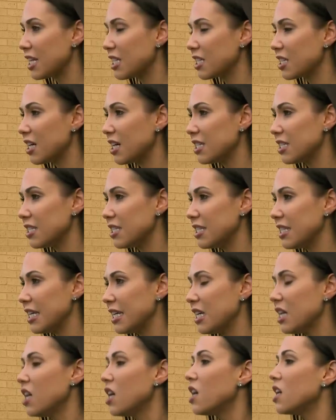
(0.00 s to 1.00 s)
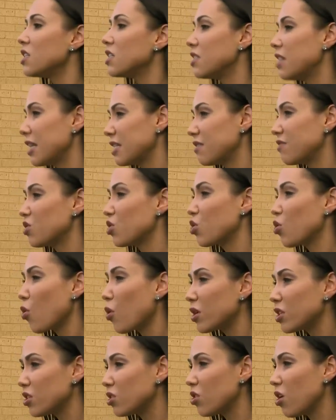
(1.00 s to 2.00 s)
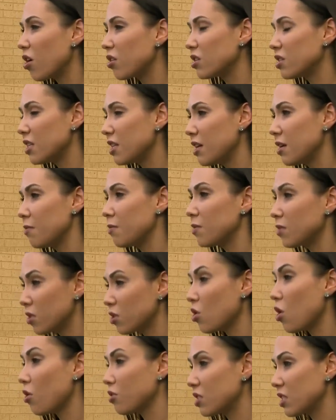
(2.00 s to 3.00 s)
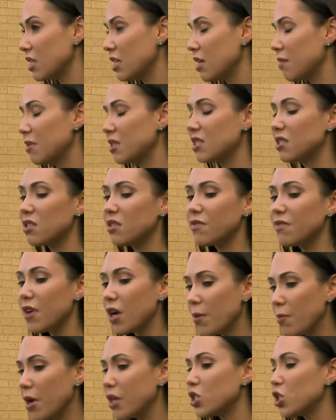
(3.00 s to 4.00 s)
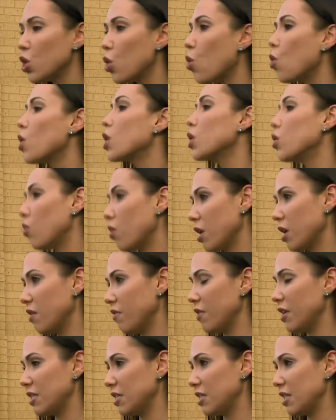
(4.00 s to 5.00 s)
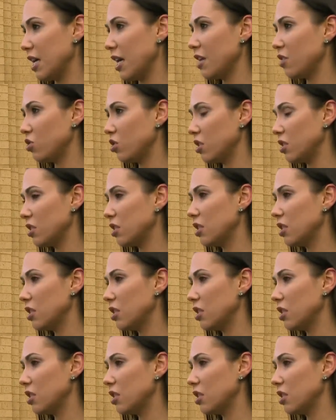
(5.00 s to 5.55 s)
into custody. Detectives are going to talk to them, talk to him. It's still very much an ongoing investigation.